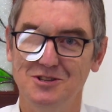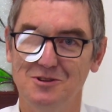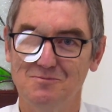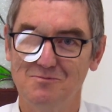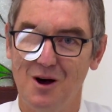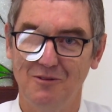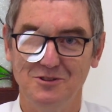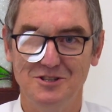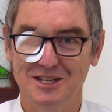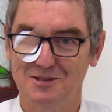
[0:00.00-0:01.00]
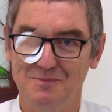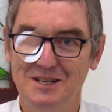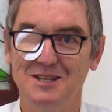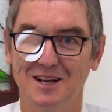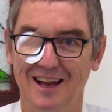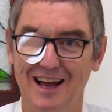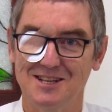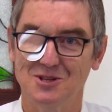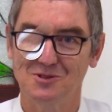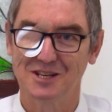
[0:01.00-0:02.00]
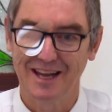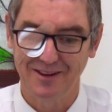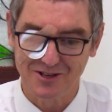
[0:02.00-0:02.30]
you'll often just miss the glass altogether.